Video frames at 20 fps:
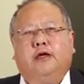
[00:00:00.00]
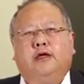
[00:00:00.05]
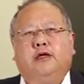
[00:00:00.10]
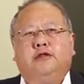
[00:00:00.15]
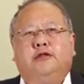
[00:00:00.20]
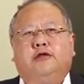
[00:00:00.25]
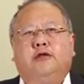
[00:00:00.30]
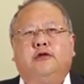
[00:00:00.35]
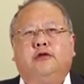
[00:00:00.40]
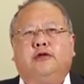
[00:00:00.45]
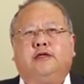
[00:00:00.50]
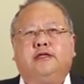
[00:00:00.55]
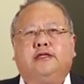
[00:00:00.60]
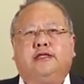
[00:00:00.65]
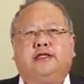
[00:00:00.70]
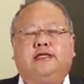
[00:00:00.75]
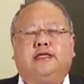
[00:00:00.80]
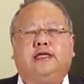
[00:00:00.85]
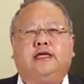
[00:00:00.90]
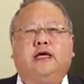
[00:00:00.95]
so you can
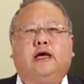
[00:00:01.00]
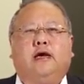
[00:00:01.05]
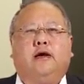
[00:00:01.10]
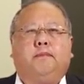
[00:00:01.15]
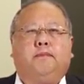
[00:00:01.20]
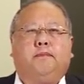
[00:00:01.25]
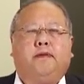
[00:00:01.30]
see how